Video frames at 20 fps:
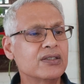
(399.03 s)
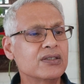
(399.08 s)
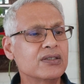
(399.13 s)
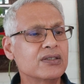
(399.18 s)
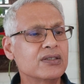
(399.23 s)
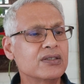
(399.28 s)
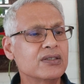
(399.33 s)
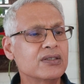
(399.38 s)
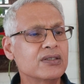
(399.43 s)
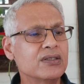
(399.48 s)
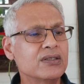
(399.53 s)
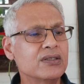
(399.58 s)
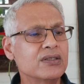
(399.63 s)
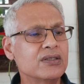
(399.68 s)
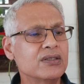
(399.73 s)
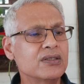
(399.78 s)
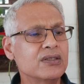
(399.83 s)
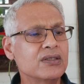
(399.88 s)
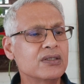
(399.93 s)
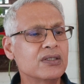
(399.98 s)
Yes,
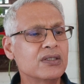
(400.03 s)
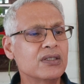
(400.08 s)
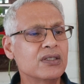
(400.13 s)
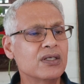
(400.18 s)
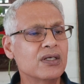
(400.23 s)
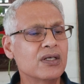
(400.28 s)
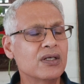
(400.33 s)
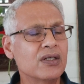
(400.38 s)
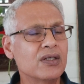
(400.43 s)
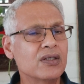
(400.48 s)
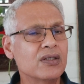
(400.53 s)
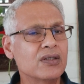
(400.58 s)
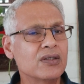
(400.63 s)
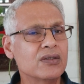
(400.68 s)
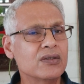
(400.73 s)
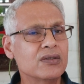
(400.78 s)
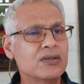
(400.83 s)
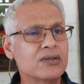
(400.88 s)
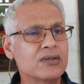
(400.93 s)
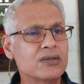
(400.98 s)
sir.
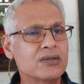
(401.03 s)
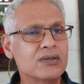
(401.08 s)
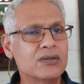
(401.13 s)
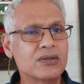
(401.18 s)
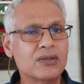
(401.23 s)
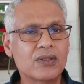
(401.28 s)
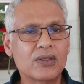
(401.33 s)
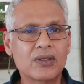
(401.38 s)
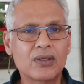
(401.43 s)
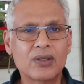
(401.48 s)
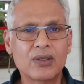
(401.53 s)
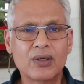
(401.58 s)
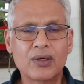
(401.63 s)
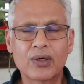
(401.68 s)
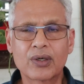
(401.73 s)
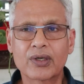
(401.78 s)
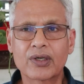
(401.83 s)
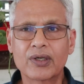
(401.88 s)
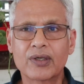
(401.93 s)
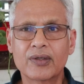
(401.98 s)
Sir, in that,
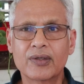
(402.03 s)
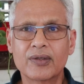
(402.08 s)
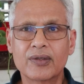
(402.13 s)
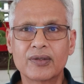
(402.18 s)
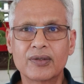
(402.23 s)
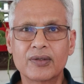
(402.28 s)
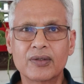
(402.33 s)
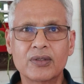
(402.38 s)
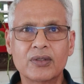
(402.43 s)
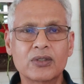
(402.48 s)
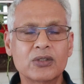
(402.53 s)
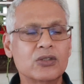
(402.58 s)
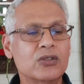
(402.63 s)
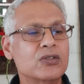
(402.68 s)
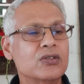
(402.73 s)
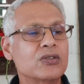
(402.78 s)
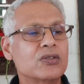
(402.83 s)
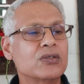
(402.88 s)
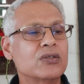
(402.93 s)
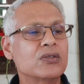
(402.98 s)
I would say chemistry.